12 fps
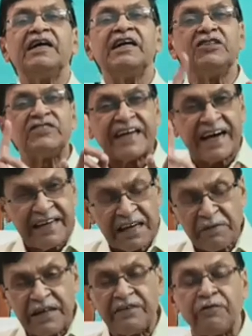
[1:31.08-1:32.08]
in
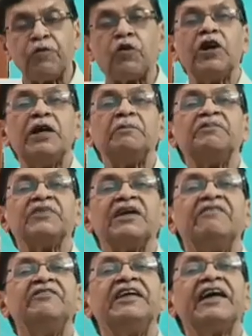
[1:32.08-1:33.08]
xylem and phloem,
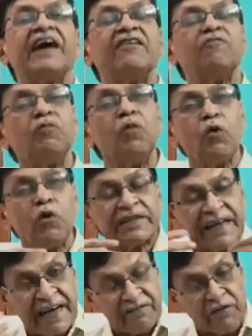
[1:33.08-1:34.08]
we have more
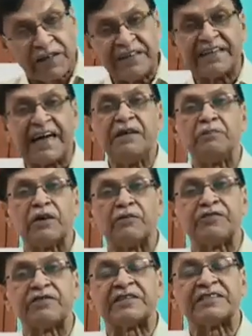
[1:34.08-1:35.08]
than one type of
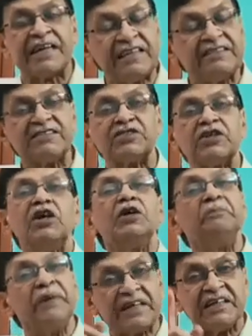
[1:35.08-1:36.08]
cells
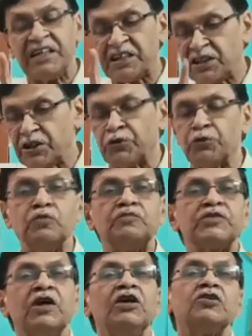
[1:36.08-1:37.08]
making a tissue.
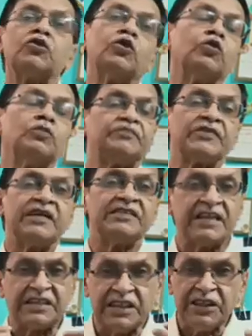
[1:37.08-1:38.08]
So
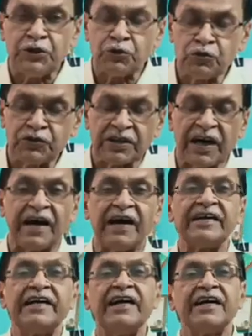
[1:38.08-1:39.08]
the tissues
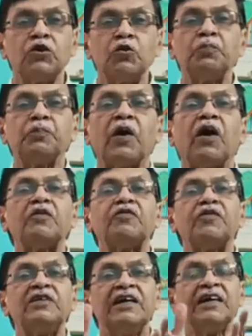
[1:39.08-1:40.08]
are a group of
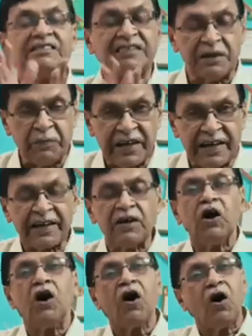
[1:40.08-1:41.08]
similar
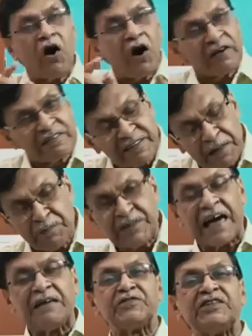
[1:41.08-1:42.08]
or
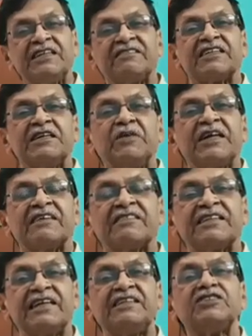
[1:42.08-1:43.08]
sometimes dissimilar
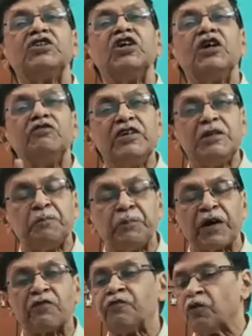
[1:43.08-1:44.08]
cells which
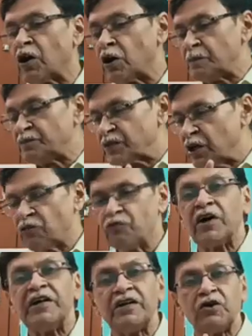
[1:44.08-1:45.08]
perform
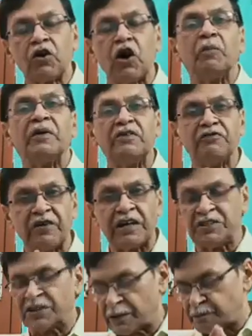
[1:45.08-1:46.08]
one common
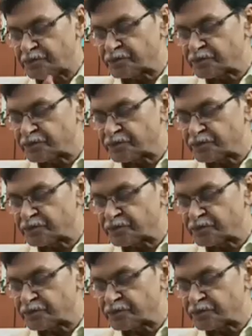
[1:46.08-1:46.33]
function.